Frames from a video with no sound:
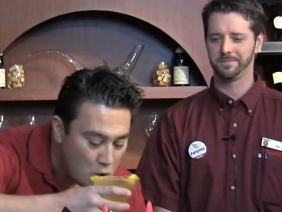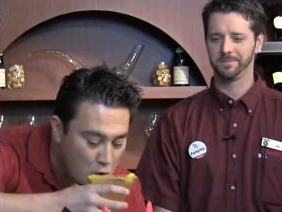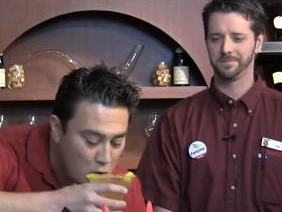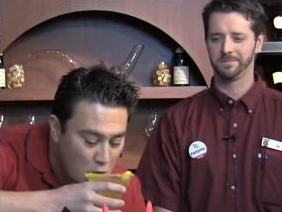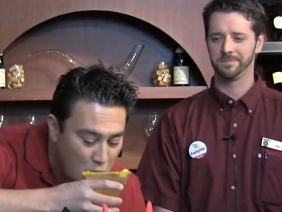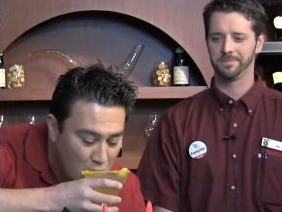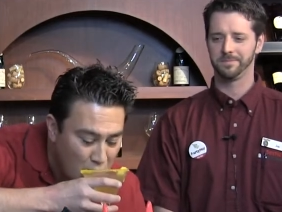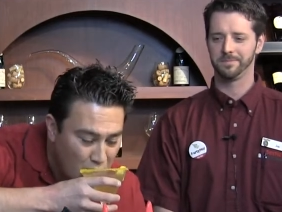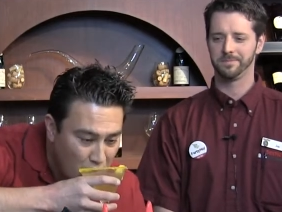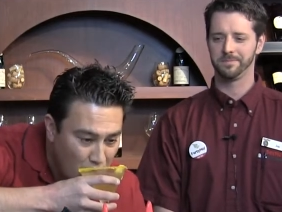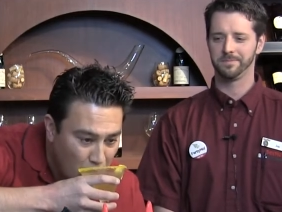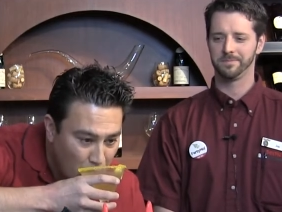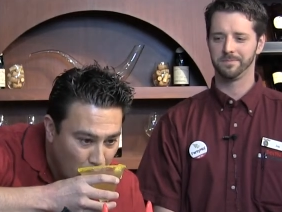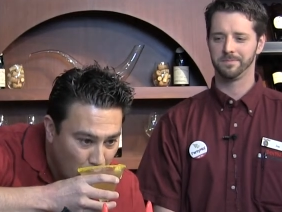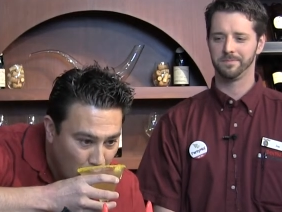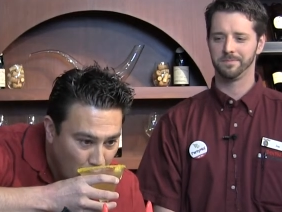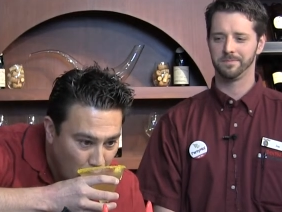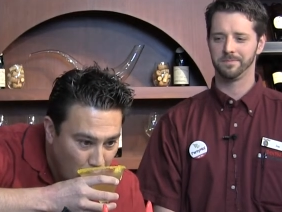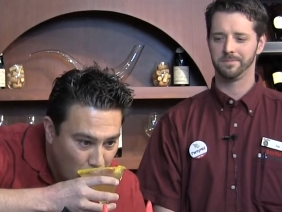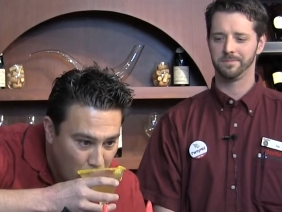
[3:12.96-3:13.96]

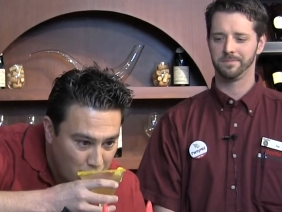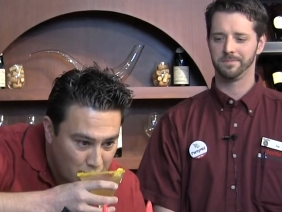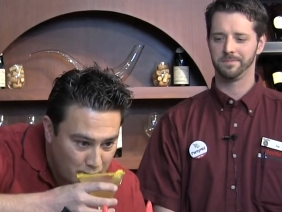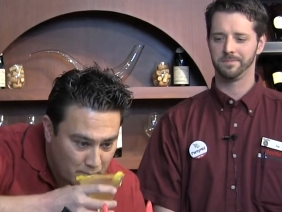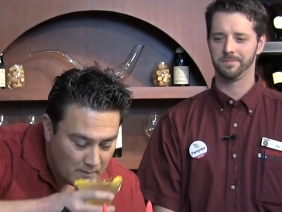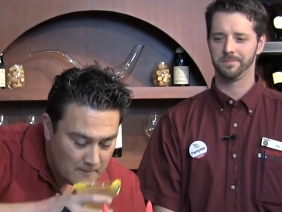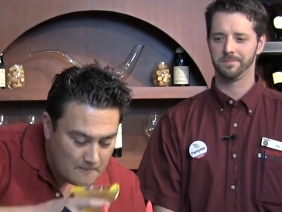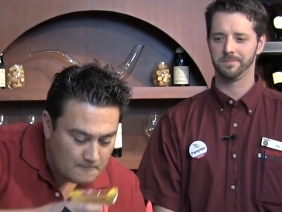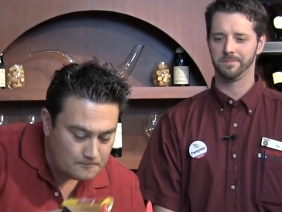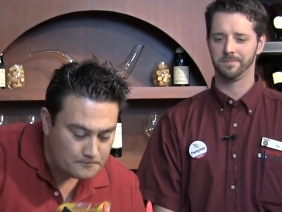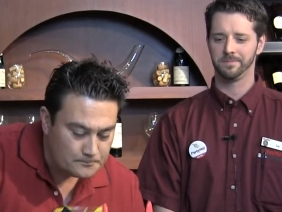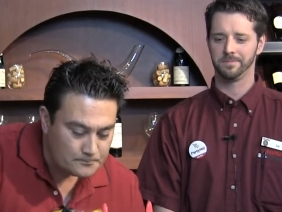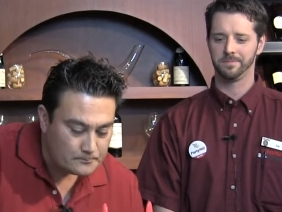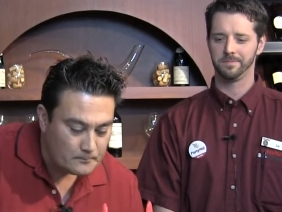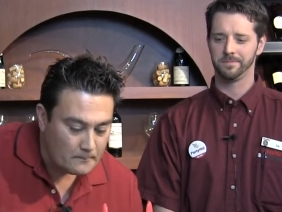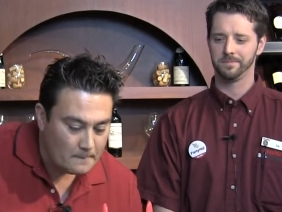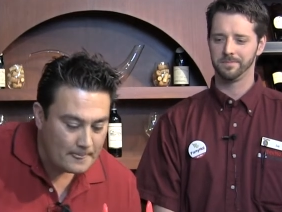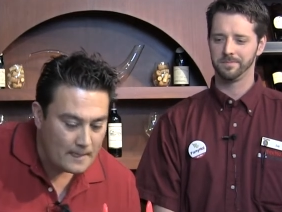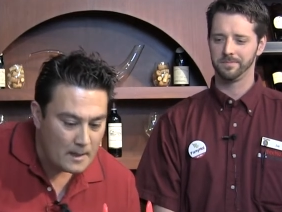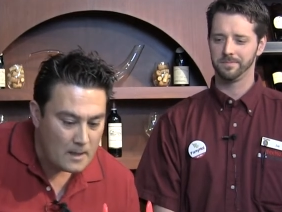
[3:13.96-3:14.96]

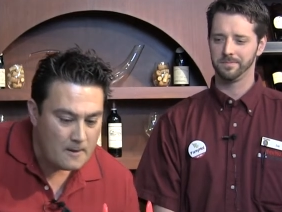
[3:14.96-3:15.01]
(no one is talking)